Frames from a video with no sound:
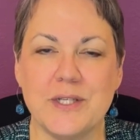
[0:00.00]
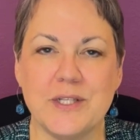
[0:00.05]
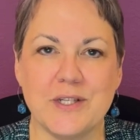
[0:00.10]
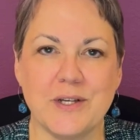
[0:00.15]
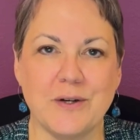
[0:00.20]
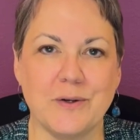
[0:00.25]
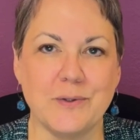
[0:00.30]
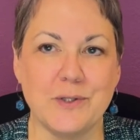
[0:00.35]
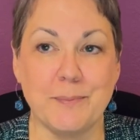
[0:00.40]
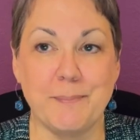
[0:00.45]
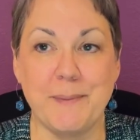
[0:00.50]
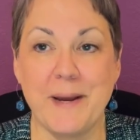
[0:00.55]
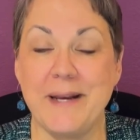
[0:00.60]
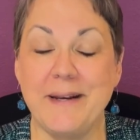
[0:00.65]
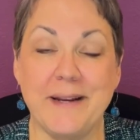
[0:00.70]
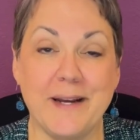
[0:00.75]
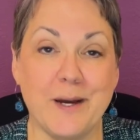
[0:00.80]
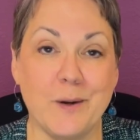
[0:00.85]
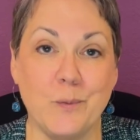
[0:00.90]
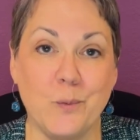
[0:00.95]
So
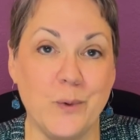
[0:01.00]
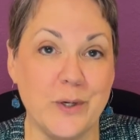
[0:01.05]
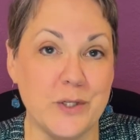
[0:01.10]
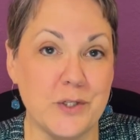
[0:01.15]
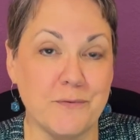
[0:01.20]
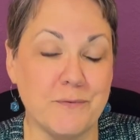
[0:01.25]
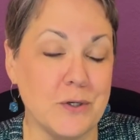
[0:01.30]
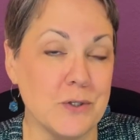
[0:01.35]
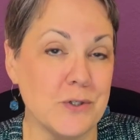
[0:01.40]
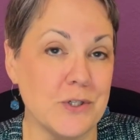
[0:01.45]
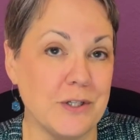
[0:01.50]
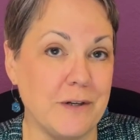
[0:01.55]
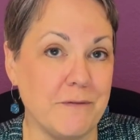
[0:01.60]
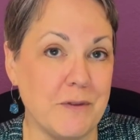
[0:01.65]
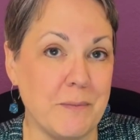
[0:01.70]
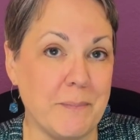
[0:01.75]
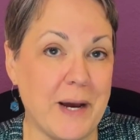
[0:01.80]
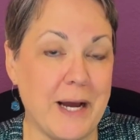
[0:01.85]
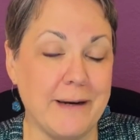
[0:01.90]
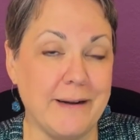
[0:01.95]
depending on which version of
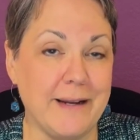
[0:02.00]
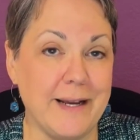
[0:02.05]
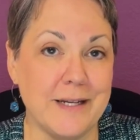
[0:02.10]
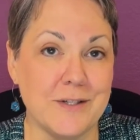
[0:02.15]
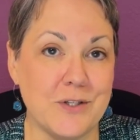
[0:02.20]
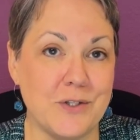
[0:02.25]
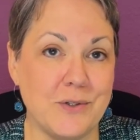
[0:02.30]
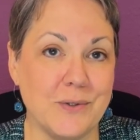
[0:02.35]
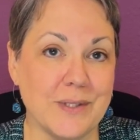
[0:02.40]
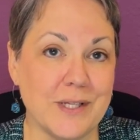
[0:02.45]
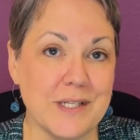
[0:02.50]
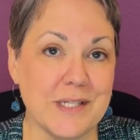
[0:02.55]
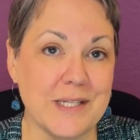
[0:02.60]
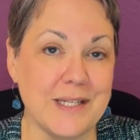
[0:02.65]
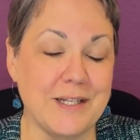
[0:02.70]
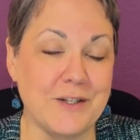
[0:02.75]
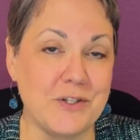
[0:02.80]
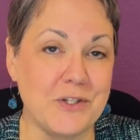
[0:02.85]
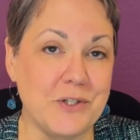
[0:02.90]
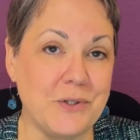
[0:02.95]
the podcast you're
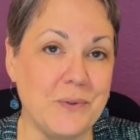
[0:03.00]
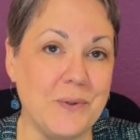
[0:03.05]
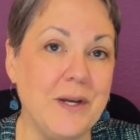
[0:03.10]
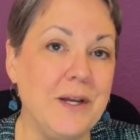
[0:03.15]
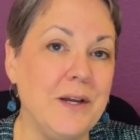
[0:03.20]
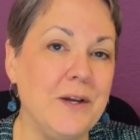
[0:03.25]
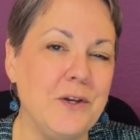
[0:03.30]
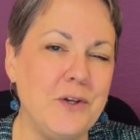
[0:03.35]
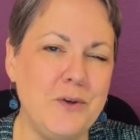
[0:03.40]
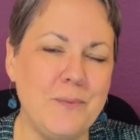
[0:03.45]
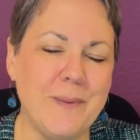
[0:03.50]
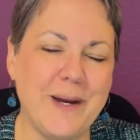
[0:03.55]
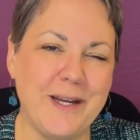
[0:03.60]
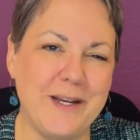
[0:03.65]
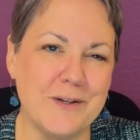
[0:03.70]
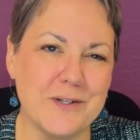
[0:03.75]
listening to, you might hear